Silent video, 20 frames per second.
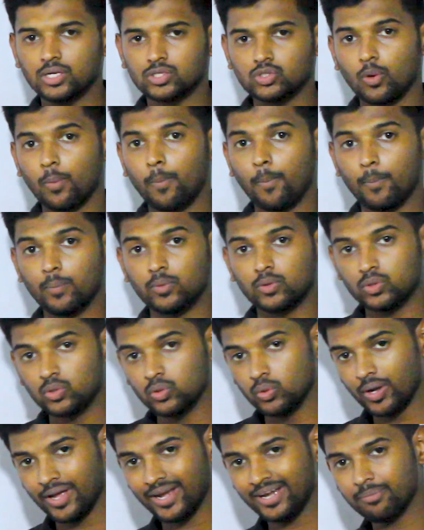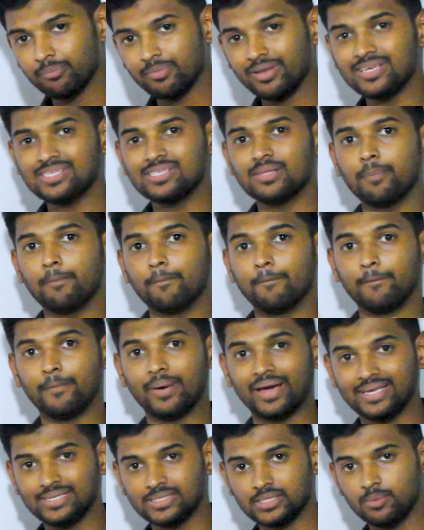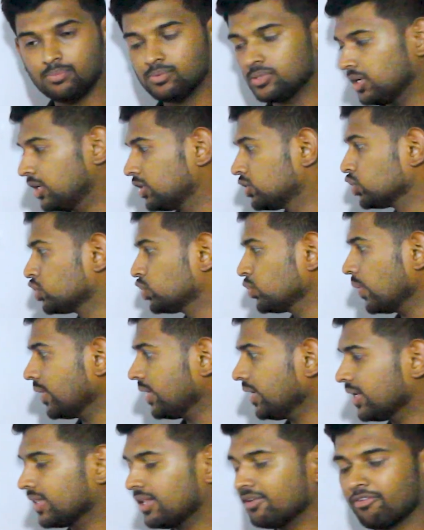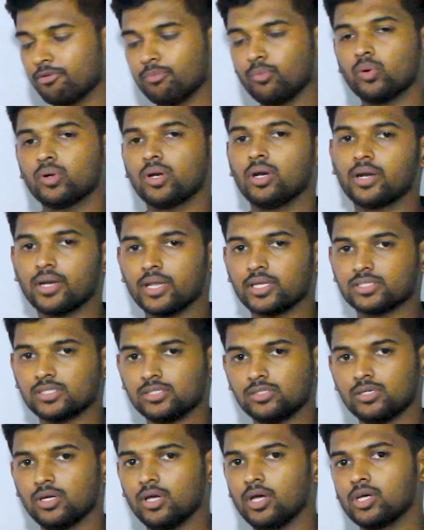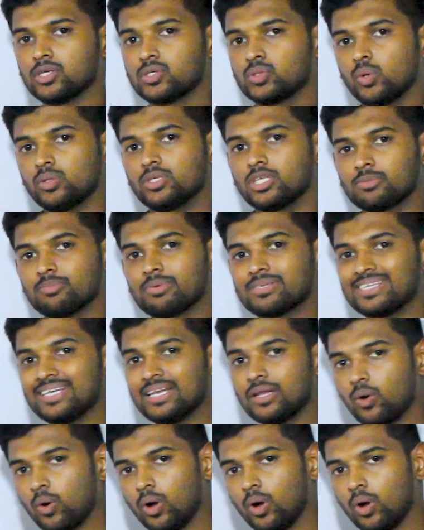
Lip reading: So two head means biceps, it's situated in the femoral region. So this muscle